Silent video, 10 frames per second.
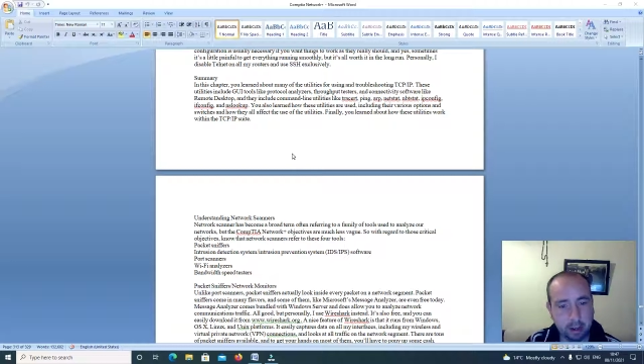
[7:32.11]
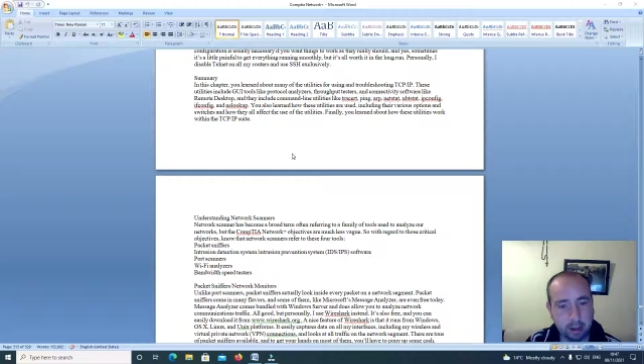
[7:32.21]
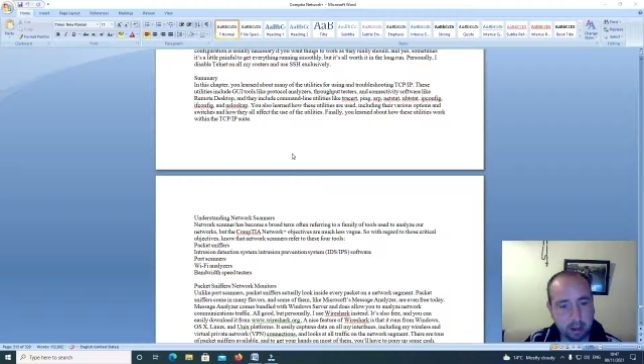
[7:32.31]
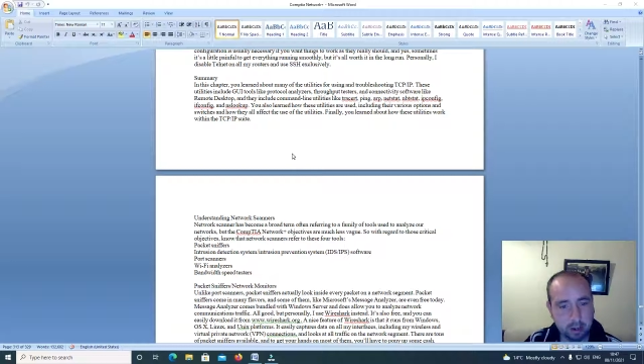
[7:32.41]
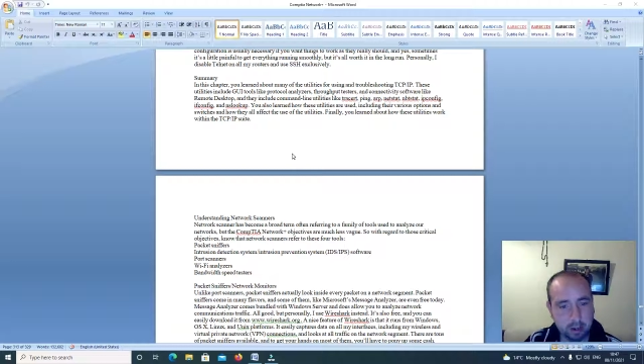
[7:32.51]

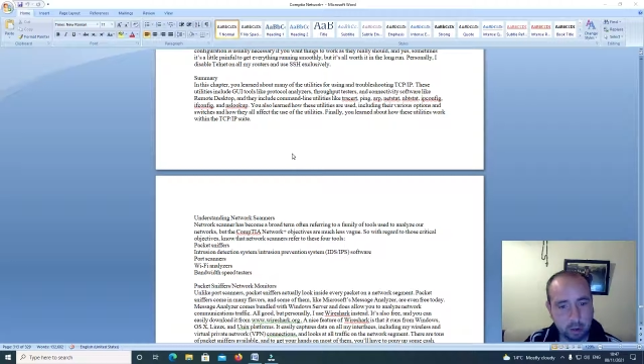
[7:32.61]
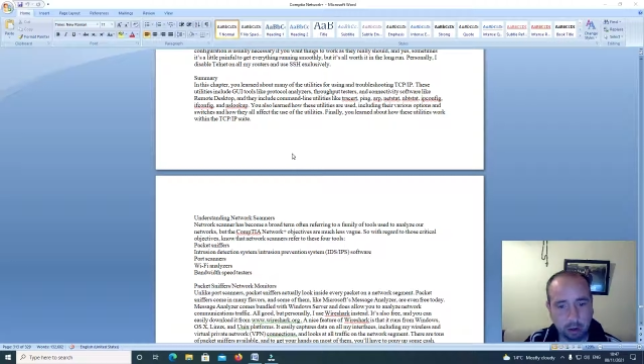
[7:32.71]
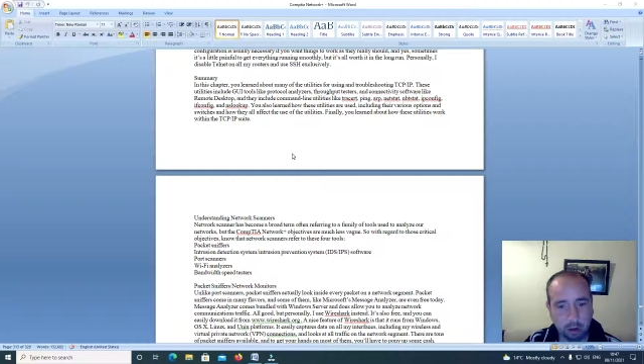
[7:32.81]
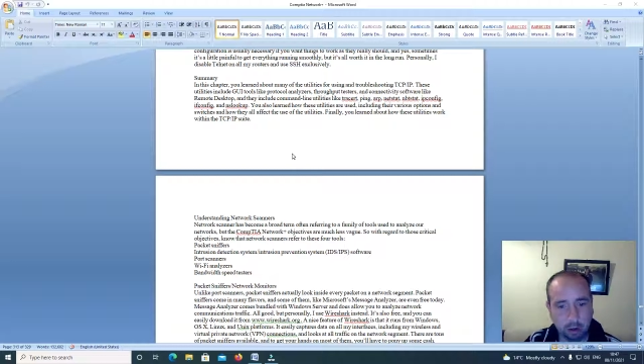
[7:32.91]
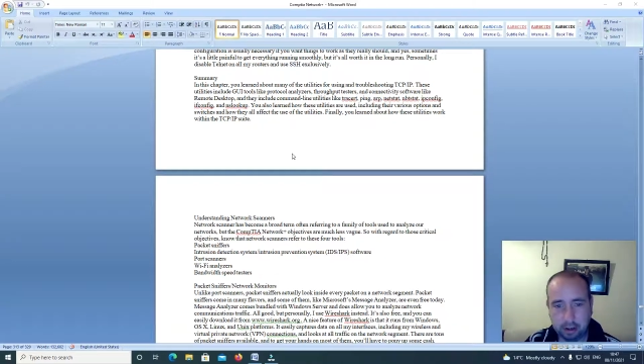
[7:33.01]
You
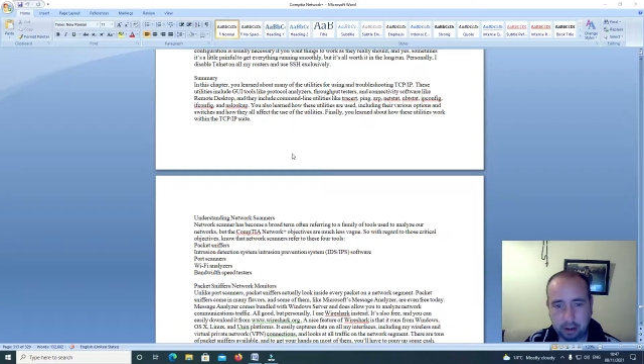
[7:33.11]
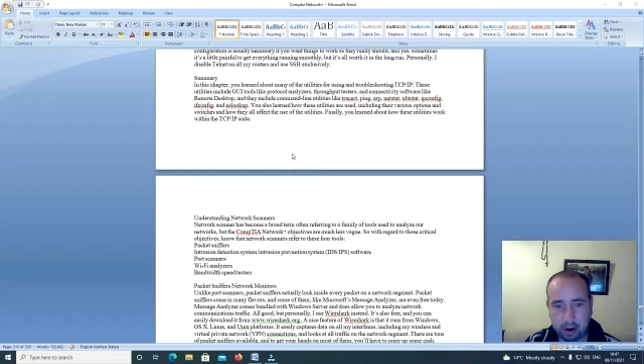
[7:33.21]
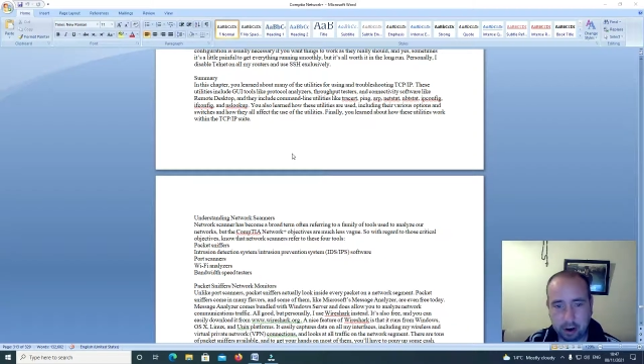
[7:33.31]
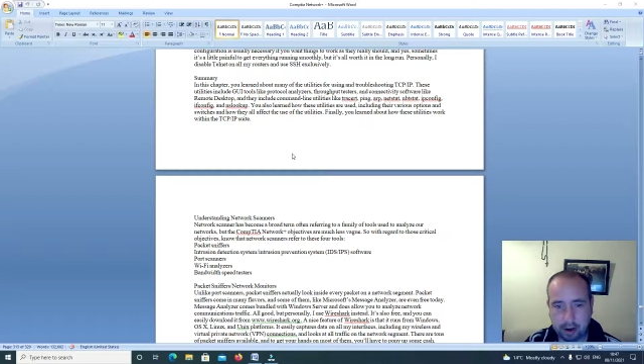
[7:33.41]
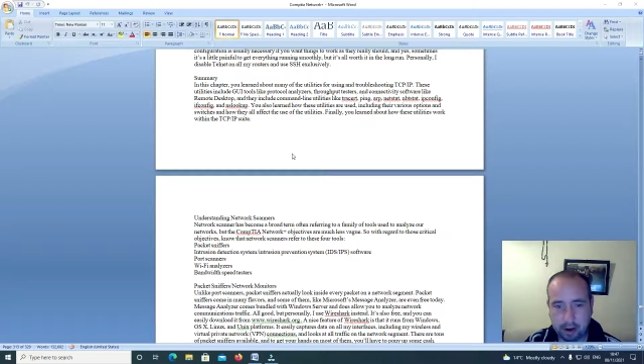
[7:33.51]
also learned
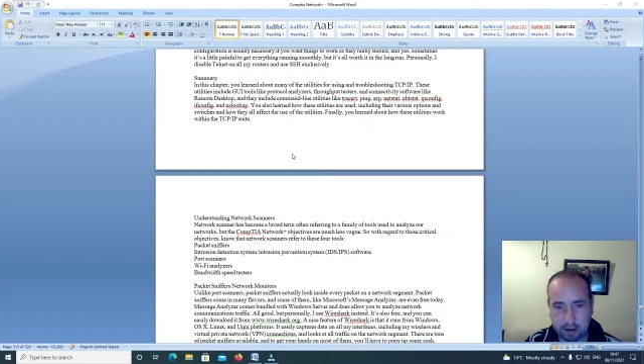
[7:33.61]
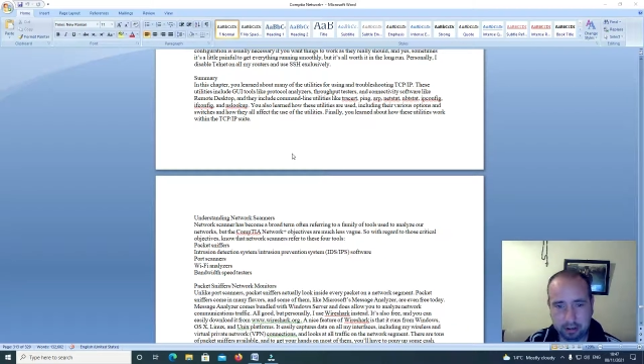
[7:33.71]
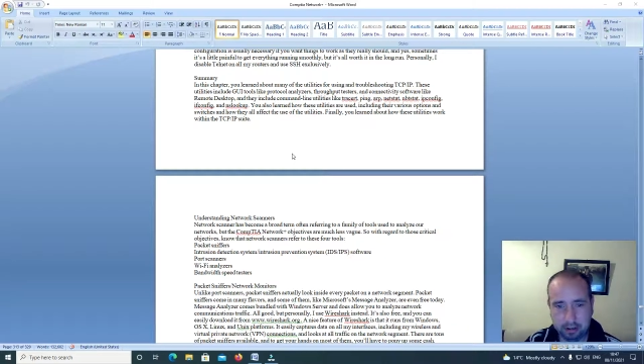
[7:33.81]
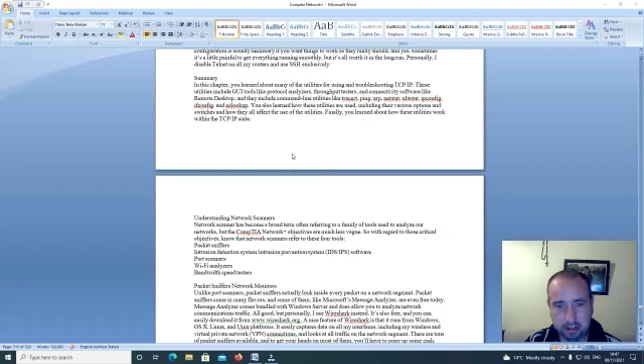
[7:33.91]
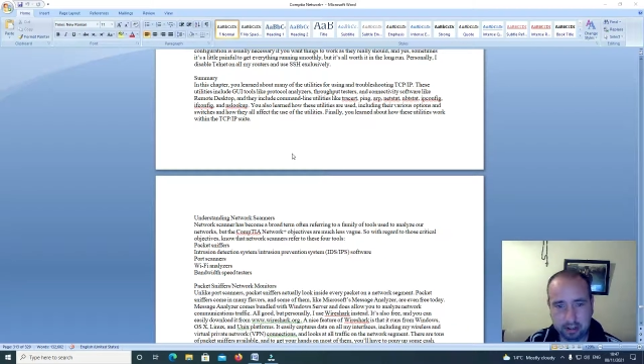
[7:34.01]
how
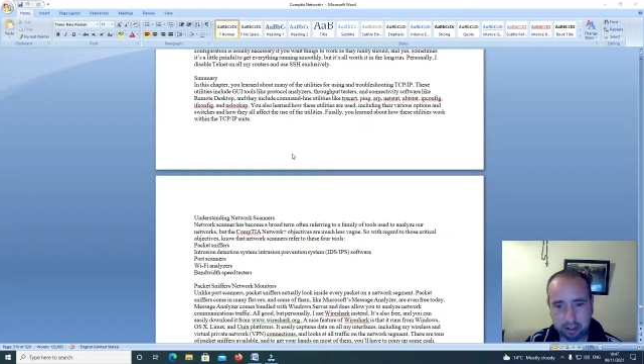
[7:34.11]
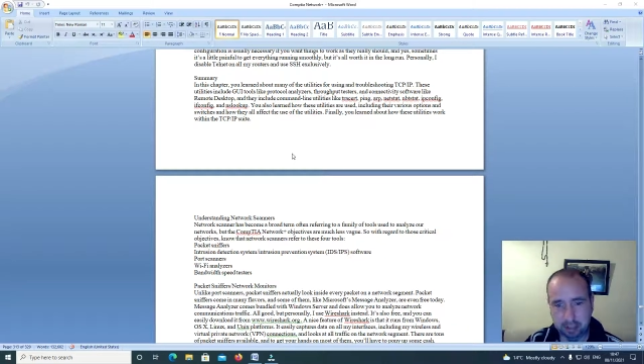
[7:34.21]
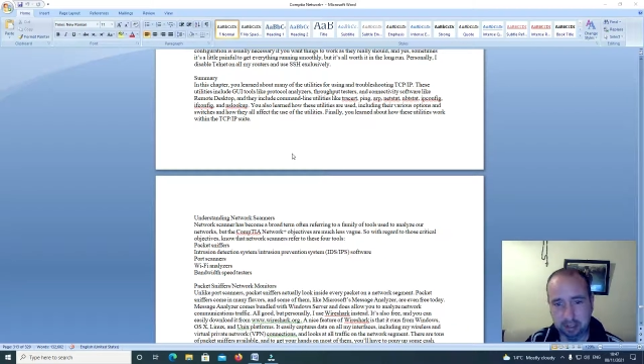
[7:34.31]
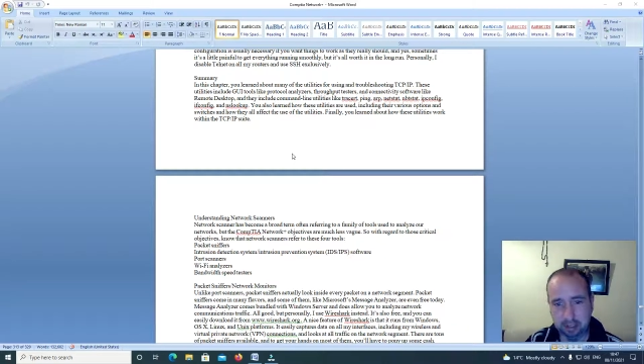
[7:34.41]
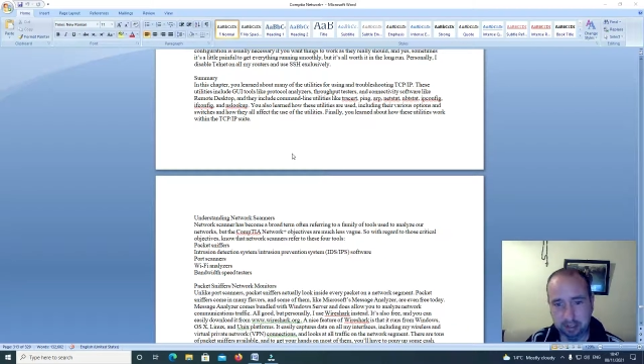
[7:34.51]
these
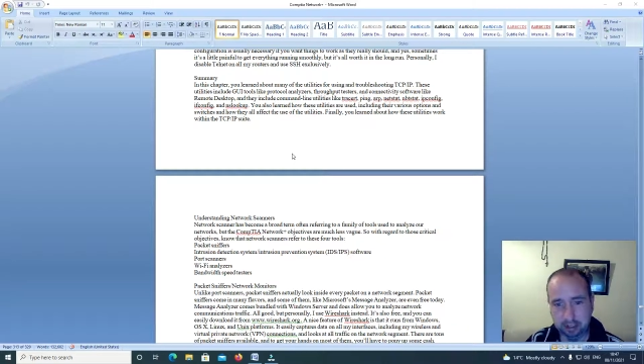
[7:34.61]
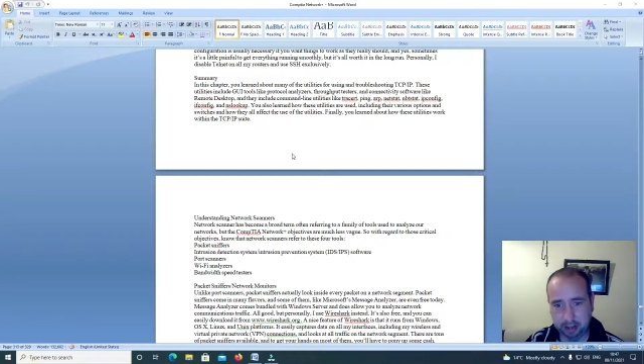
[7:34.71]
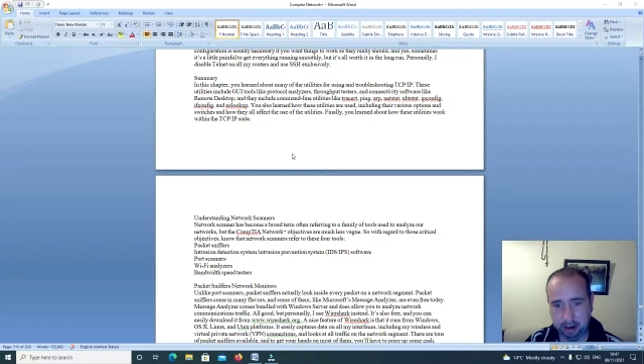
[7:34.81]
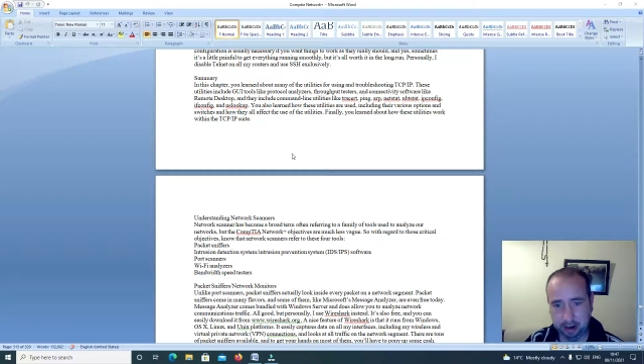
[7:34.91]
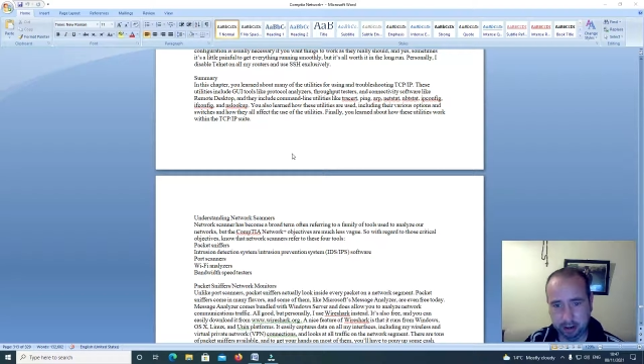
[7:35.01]
utilities
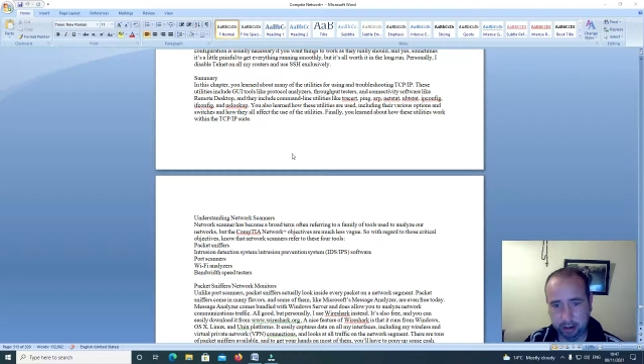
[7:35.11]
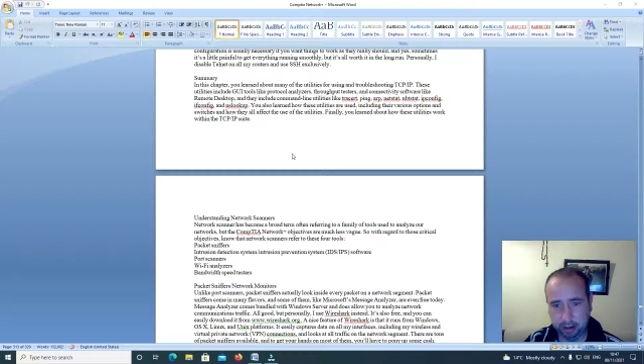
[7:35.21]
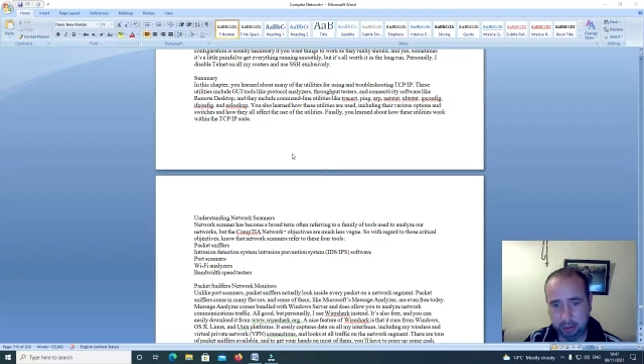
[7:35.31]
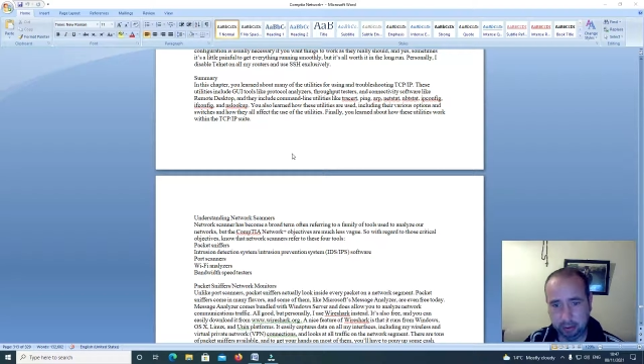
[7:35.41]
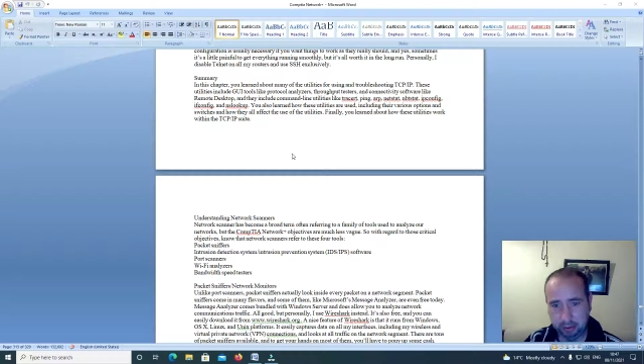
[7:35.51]
are used,